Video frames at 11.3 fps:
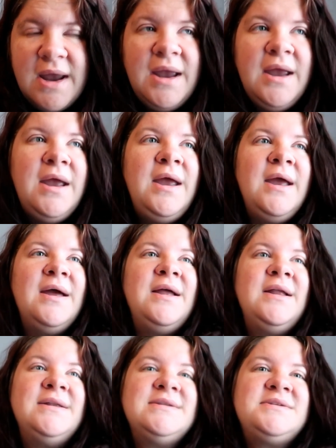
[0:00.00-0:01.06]

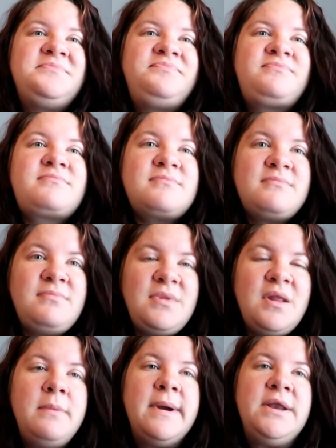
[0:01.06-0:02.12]
And
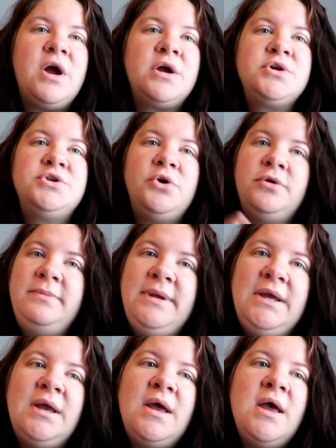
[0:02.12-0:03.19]
my doctor told
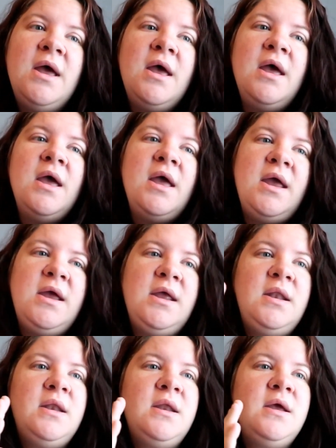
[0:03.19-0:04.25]
me
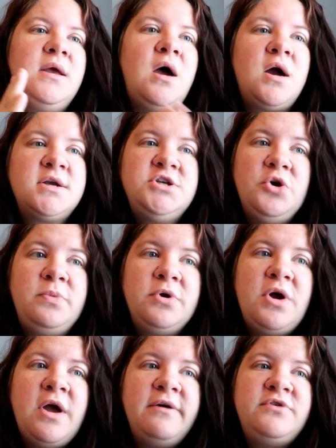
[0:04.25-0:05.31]
in October
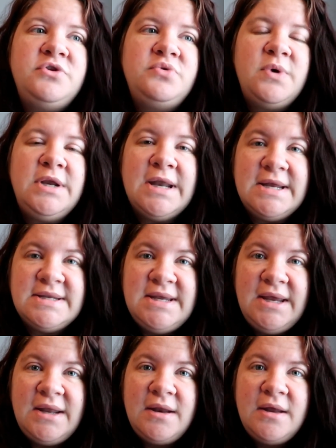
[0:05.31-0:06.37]
of
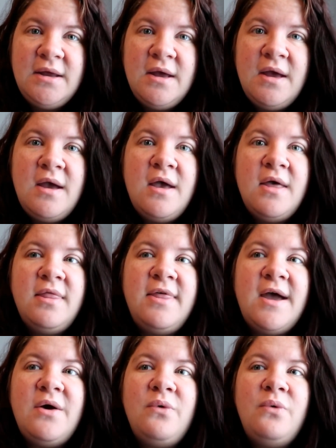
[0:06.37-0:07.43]
2019
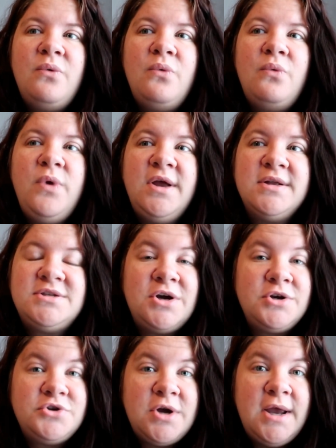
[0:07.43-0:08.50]
that we could
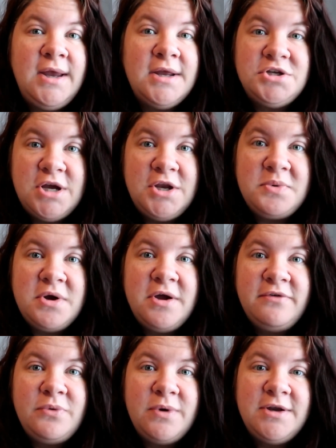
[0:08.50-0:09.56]
start trying in January
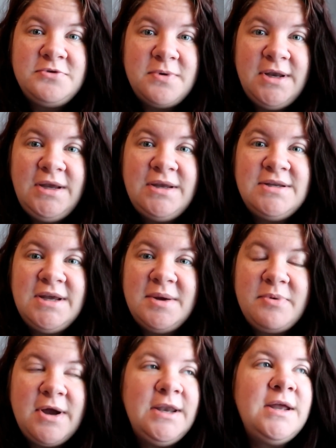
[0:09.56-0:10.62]
of 2020 to
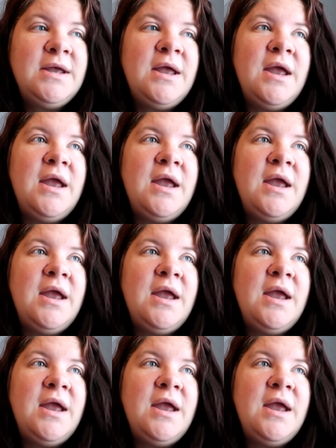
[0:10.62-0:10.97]
get pregnant.